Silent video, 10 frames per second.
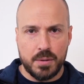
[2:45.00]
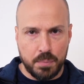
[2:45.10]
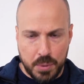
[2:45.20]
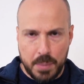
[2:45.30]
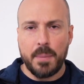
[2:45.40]

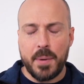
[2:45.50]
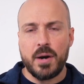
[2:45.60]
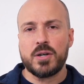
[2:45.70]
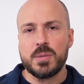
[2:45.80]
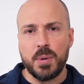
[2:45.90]
be
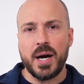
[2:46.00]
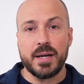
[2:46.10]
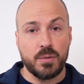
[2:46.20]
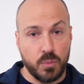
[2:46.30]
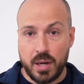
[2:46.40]
prepared to
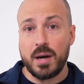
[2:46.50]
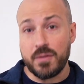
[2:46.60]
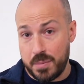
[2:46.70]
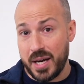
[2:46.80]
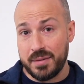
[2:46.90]
buy it right
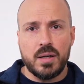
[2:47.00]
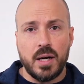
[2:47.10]
off the bat.